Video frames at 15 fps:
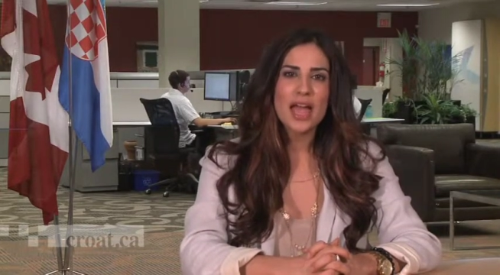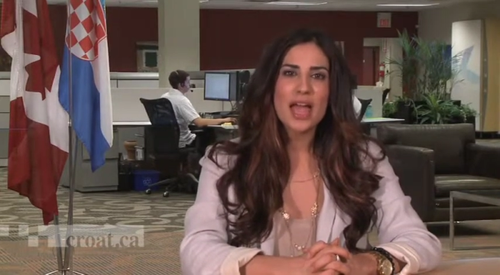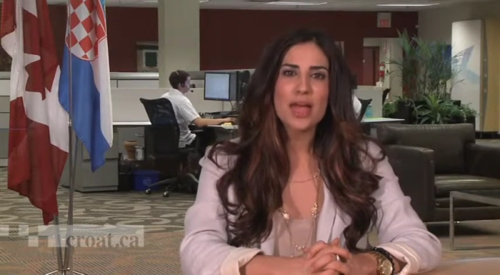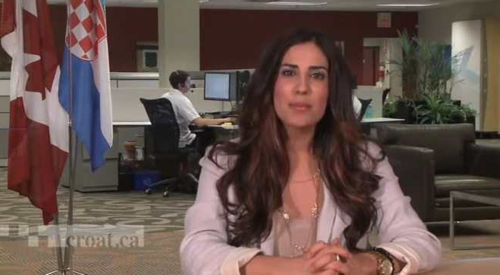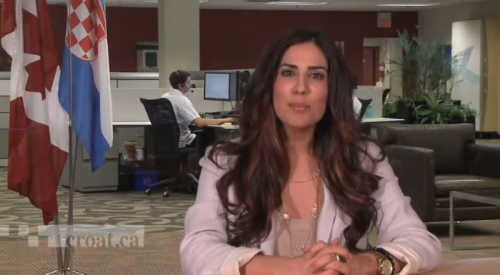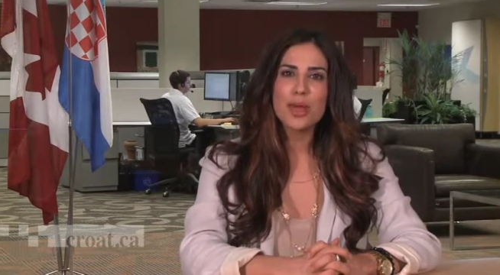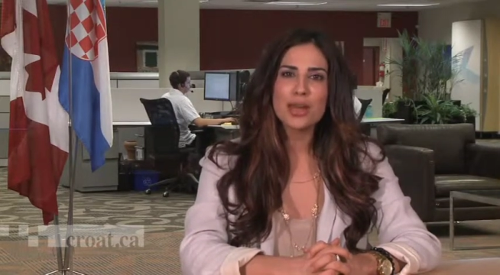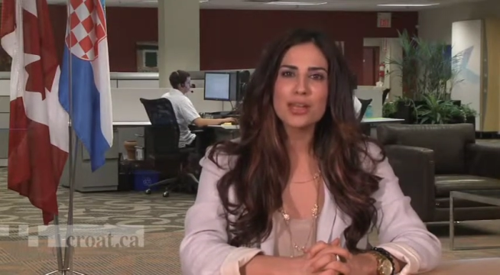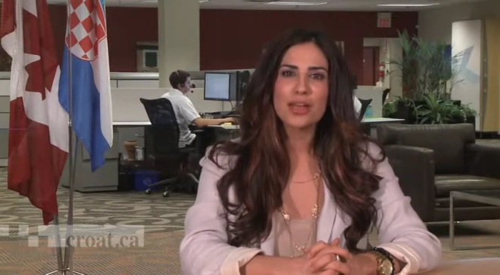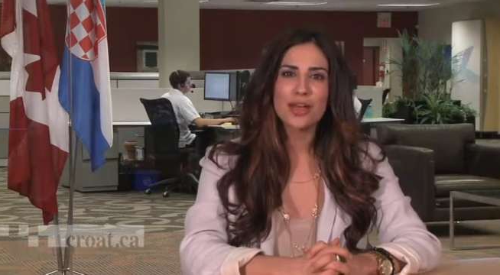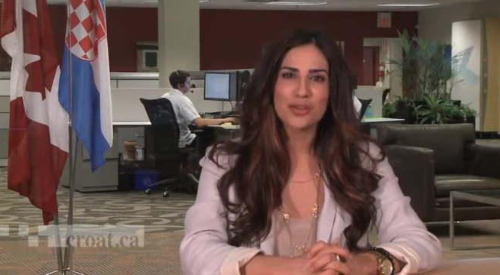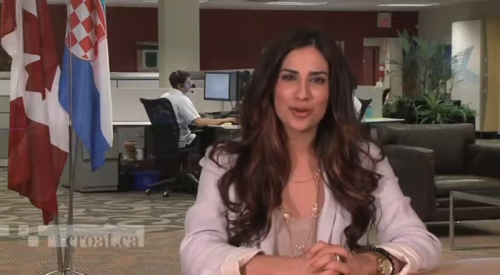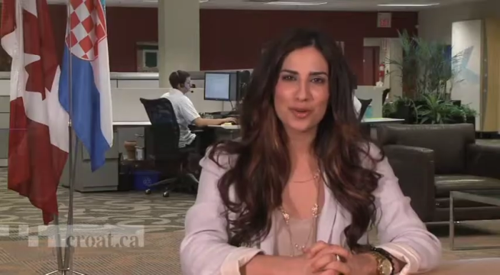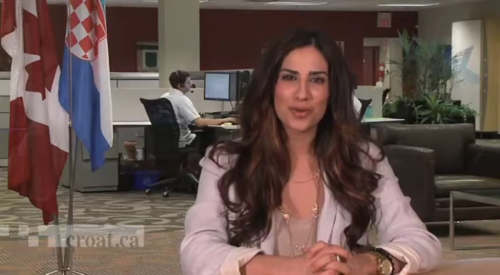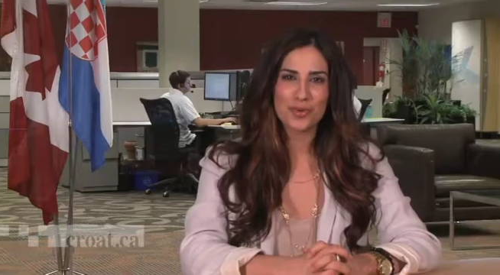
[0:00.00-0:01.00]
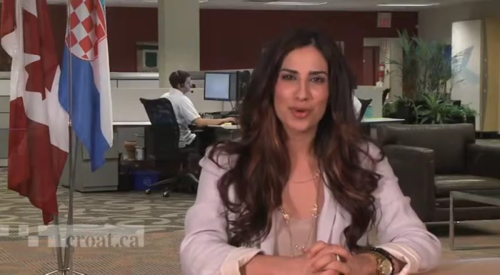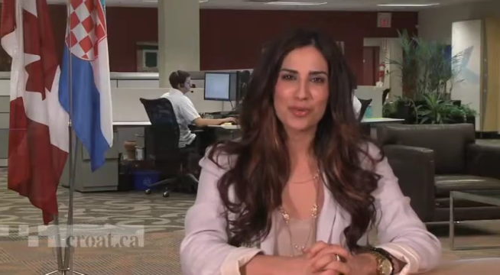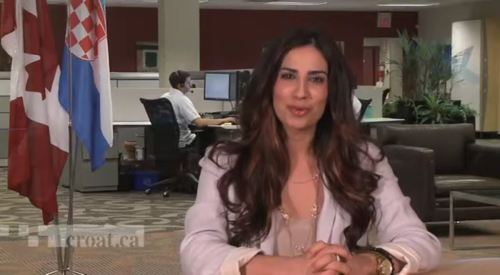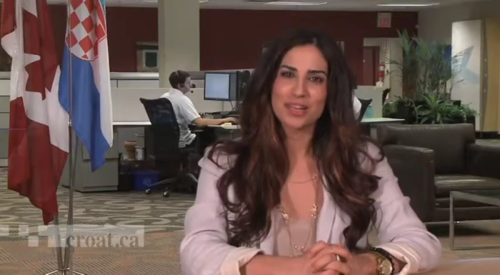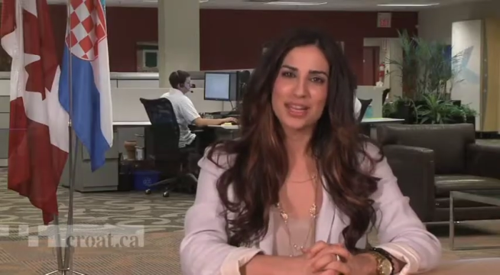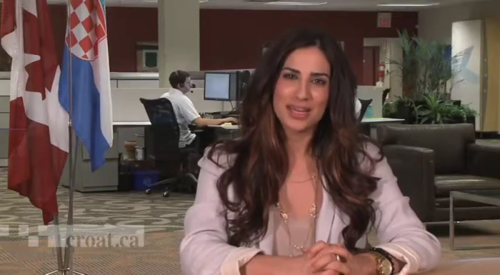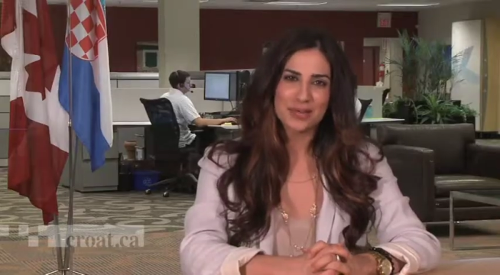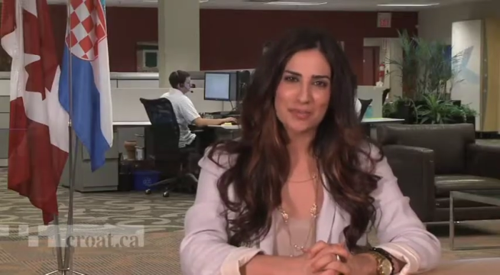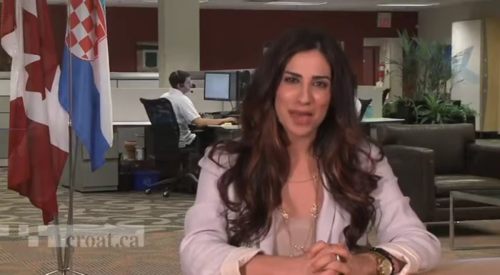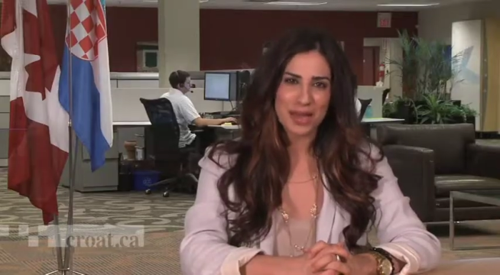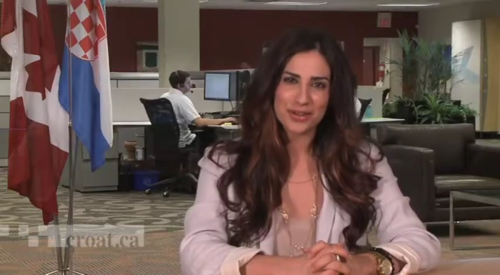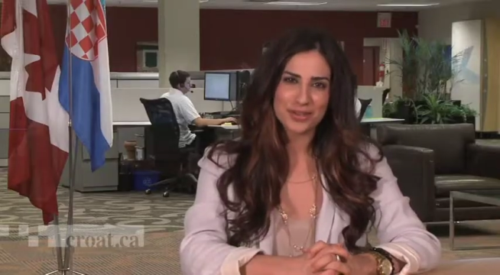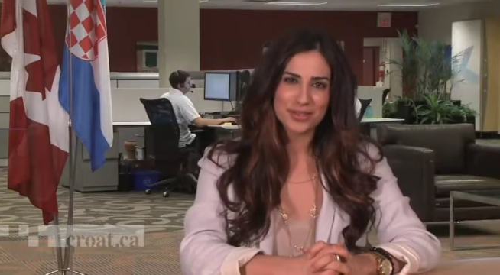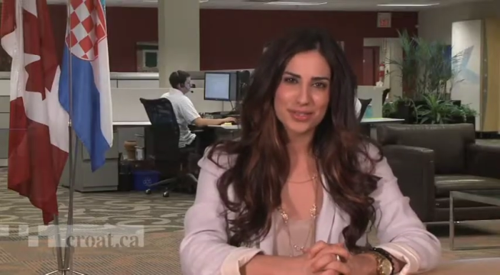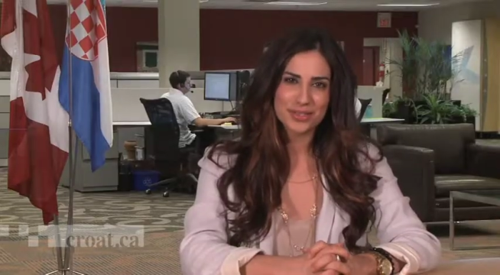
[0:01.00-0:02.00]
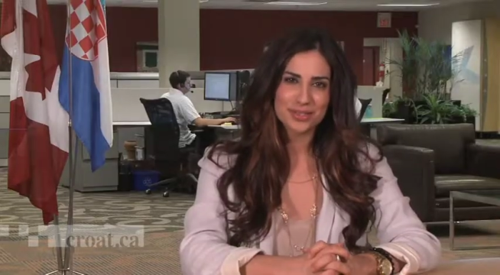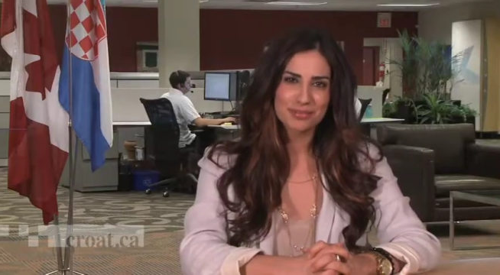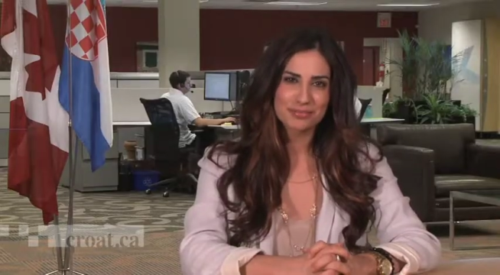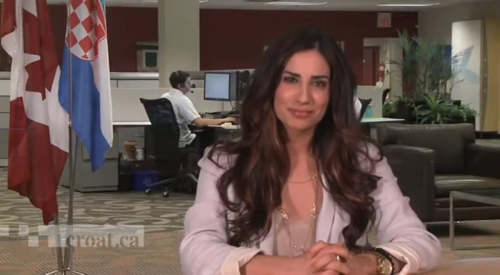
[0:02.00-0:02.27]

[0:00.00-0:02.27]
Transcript: and many other career-related matters.